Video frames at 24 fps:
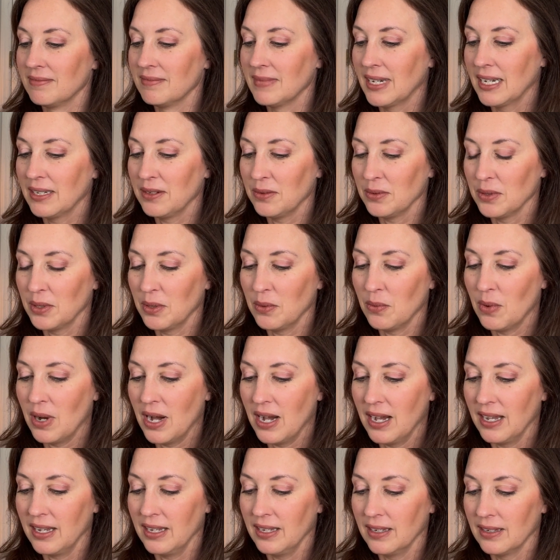I don't know
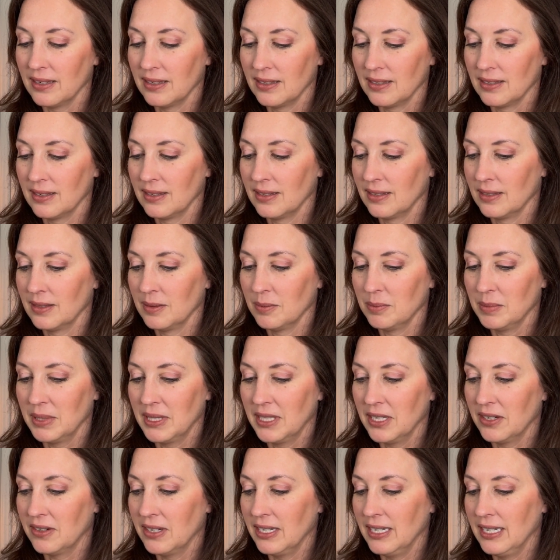why, but
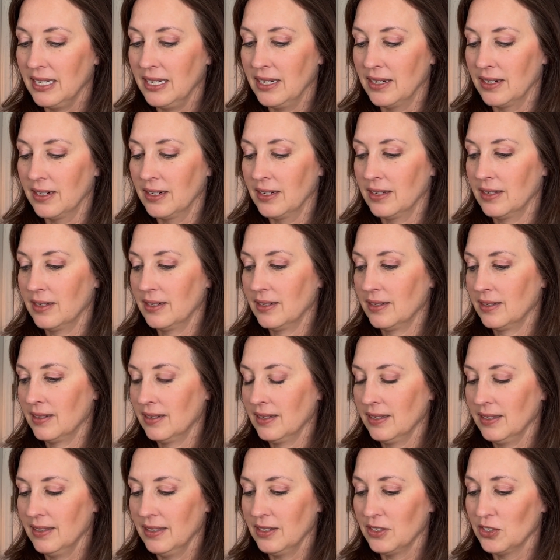they're in here.
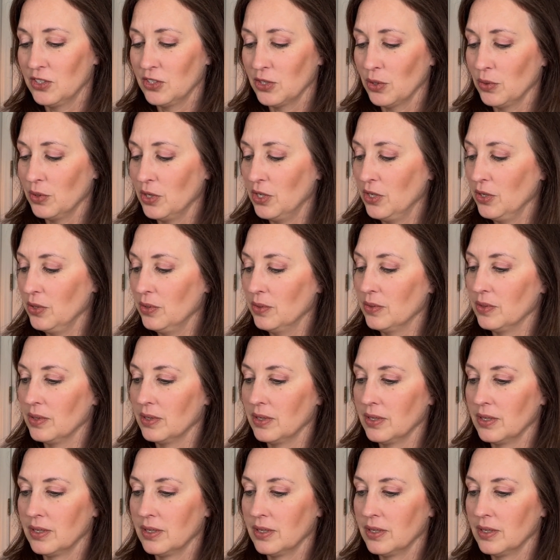They're so cute.